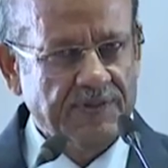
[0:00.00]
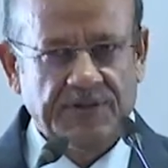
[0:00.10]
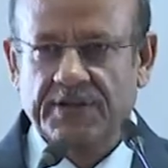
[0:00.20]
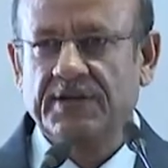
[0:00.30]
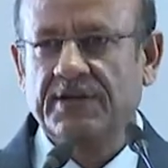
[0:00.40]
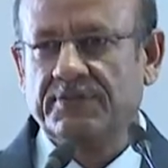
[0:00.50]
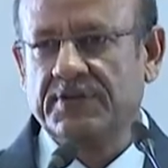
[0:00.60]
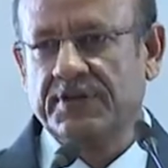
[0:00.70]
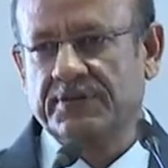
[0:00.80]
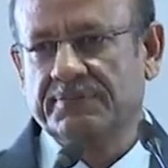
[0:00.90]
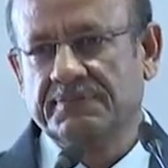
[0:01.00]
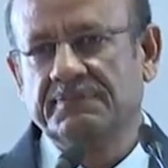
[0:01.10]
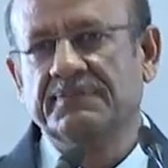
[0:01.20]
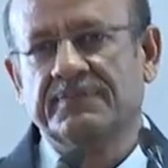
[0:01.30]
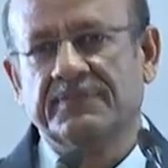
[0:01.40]
They had left their
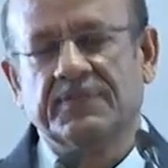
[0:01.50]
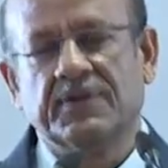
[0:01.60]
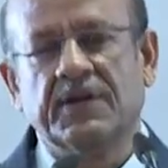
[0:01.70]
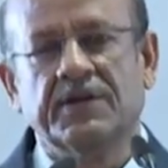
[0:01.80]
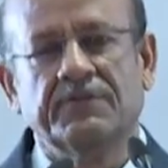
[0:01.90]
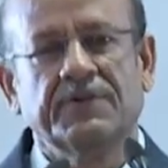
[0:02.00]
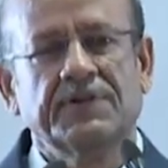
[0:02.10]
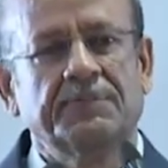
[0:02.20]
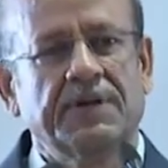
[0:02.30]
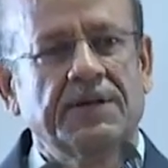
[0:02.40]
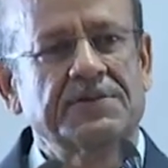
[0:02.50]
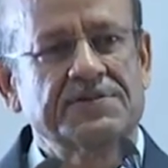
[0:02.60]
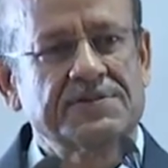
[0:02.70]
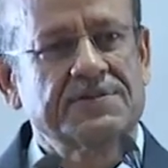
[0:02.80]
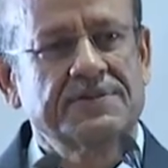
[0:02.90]
life in the
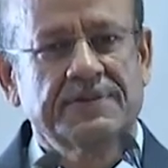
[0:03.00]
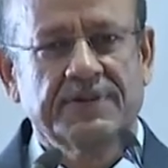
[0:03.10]
palace